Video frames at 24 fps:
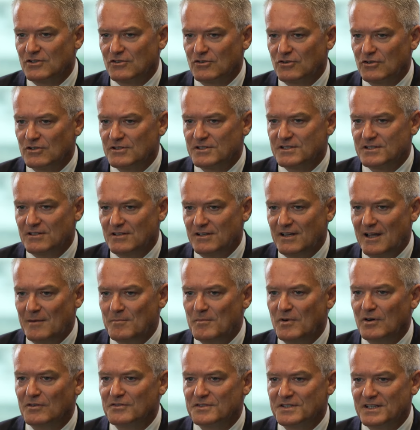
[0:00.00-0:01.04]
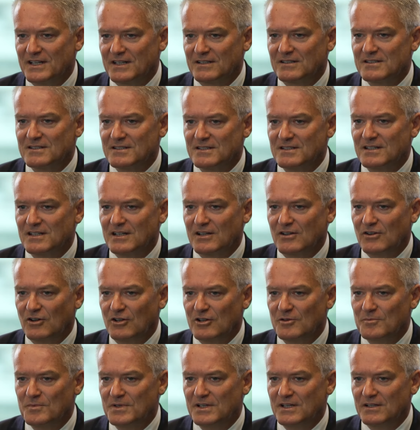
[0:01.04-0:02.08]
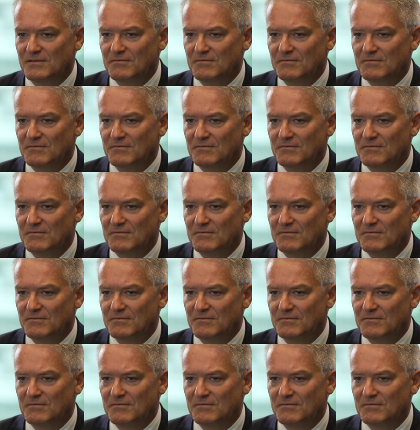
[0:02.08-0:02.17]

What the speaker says: across a number of sectors in the economy,